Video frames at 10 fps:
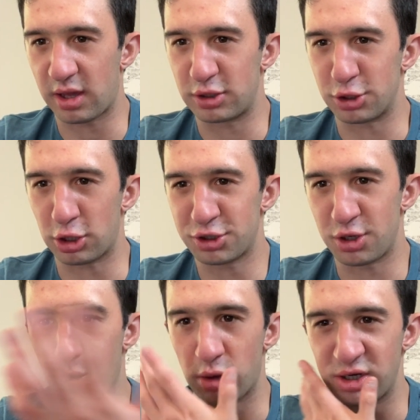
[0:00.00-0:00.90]
Josh
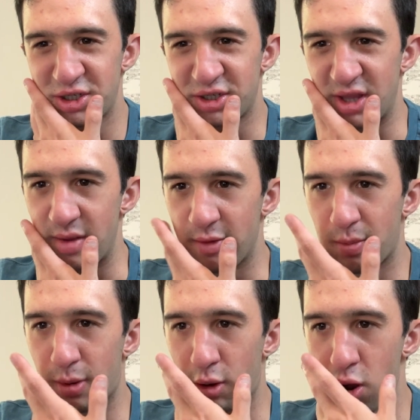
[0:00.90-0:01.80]
Norris, David
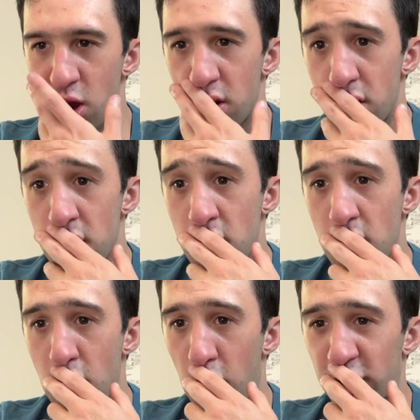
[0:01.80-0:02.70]
Perron,
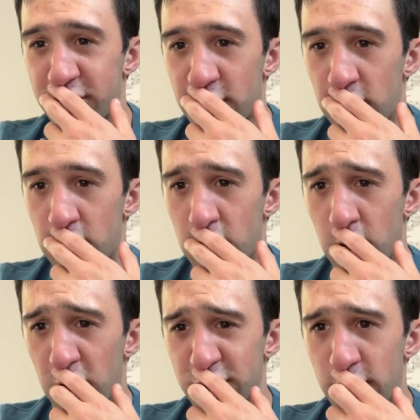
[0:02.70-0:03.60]
Oscar
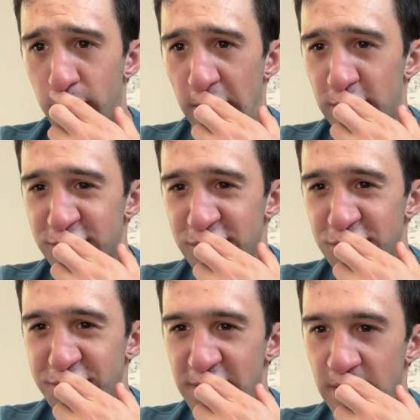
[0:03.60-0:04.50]
Pettersson,
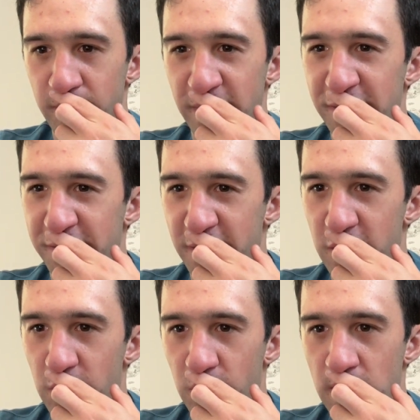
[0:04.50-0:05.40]
Shane
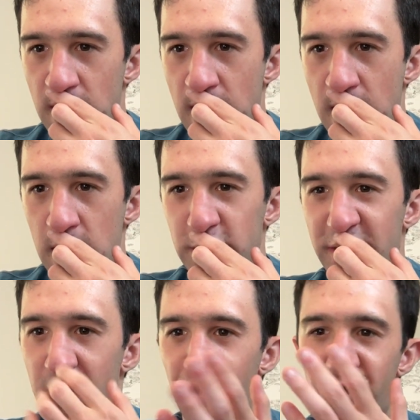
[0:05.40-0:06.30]
Pinto,
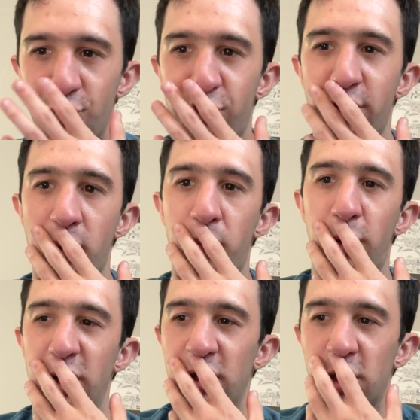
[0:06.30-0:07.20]
Tim Stützle,
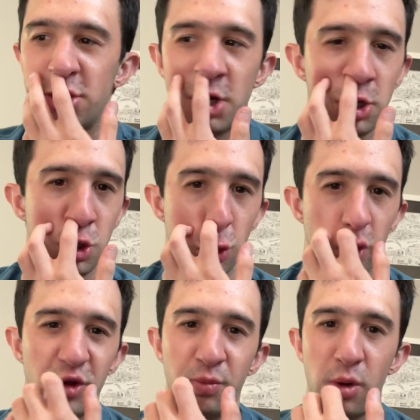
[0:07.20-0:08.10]
Brady Tkachuk, who
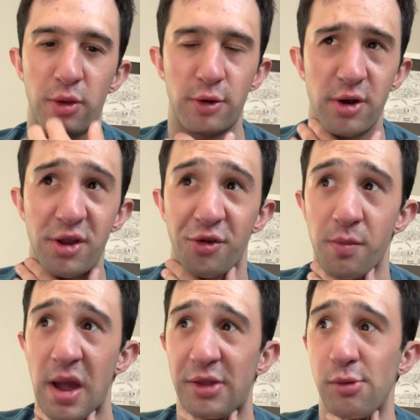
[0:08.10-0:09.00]
his brother is
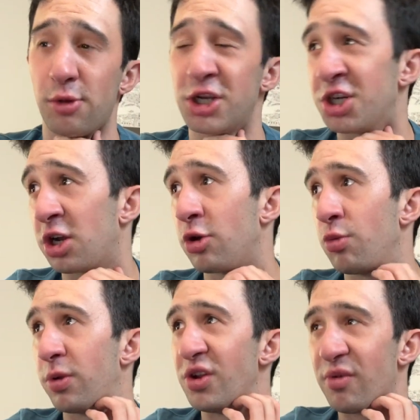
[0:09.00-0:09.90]
Matthew Tkachuk, who
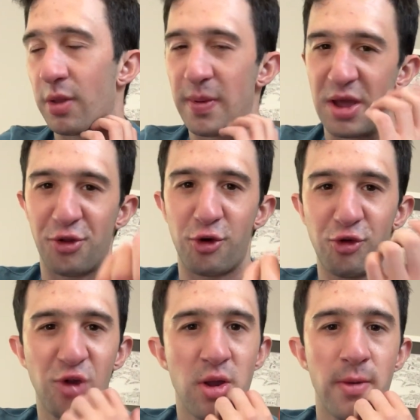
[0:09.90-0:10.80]
plays for the
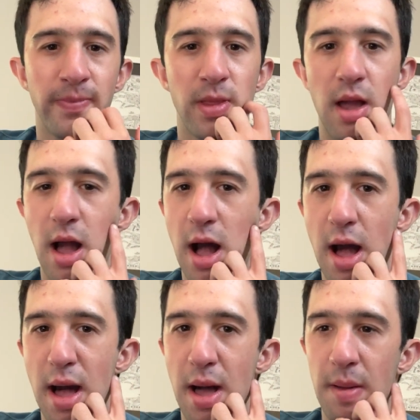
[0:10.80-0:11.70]
Panthers.
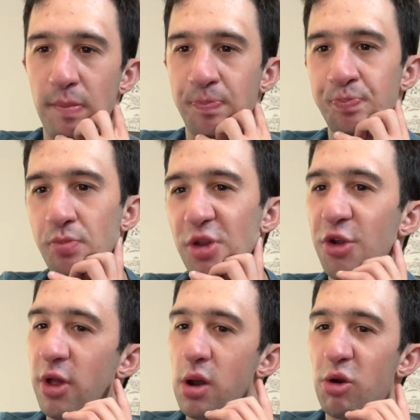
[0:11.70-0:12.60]
So
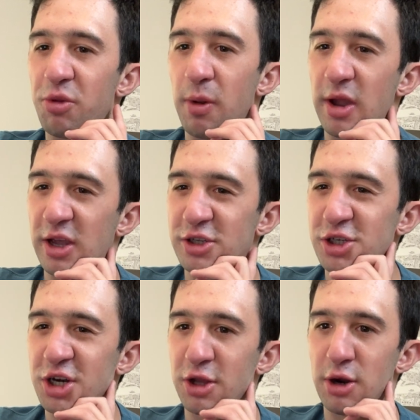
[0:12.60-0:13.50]
they always play against
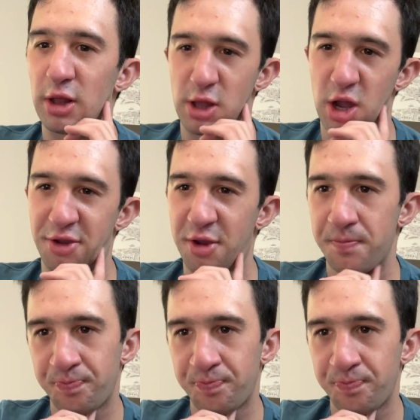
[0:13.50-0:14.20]
each other a lot.